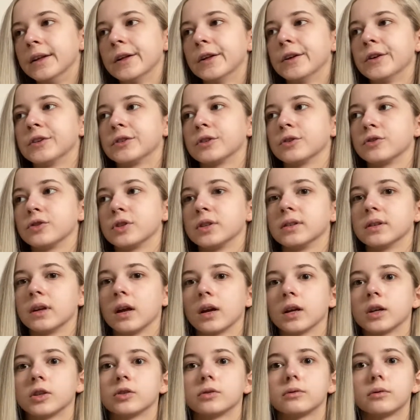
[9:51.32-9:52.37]
So she's
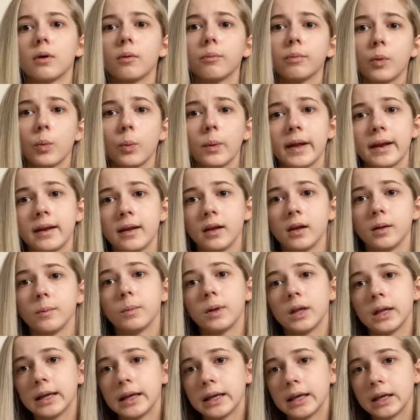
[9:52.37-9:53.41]
like, stop the wedding,
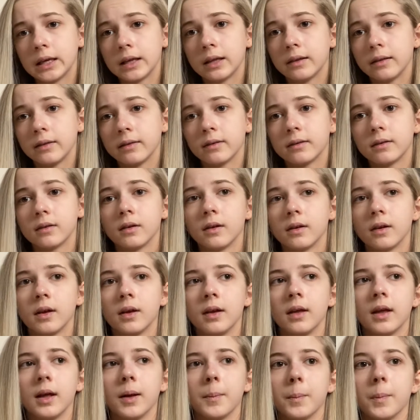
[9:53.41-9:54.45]
please.
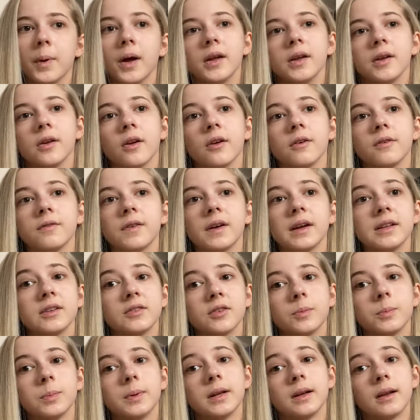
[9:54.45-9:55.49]
But you know, fates are a
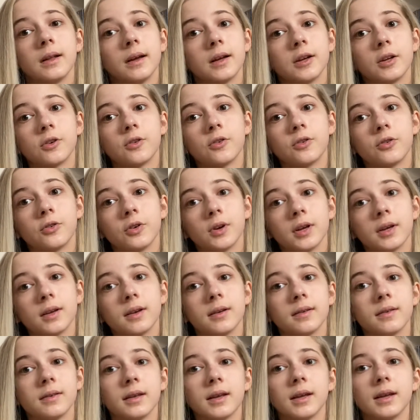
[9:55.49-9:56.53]
bit like
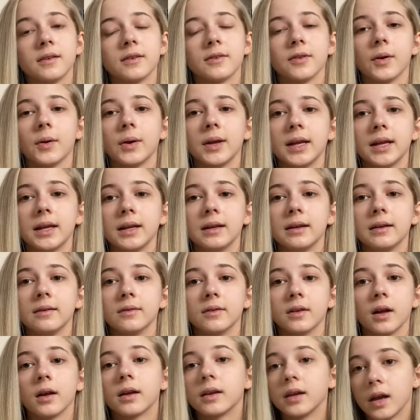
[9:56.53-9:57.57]
tricksy, so he's
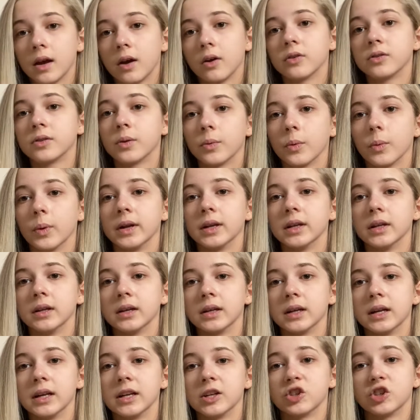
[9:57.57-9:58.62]
like, yeah, I'll stop the wedding
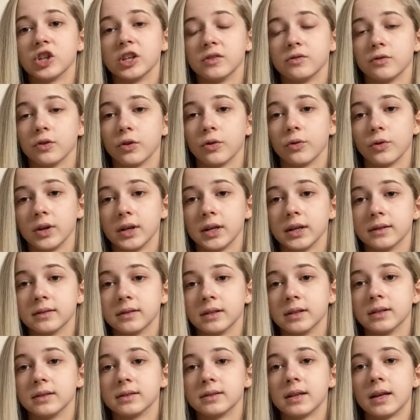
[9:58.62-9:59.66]
in exchange for 3
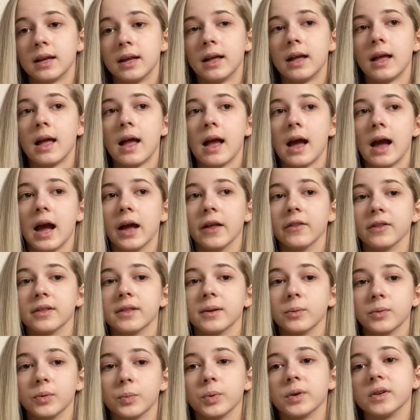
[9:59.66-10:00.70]
kisses. And the thing
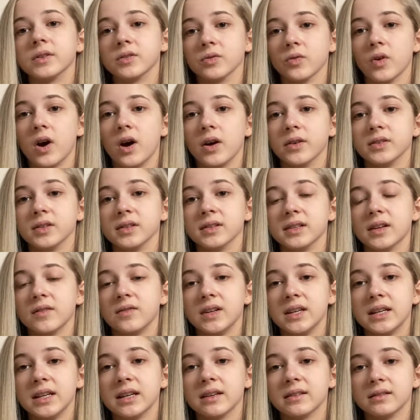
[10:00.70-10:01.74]
with the Prince of Hearts is if he
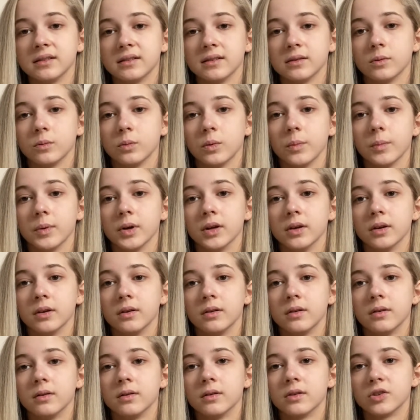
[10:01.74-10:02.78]
kisses a woman,
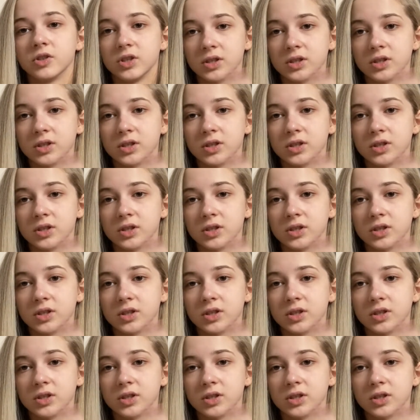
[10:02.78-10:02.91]
she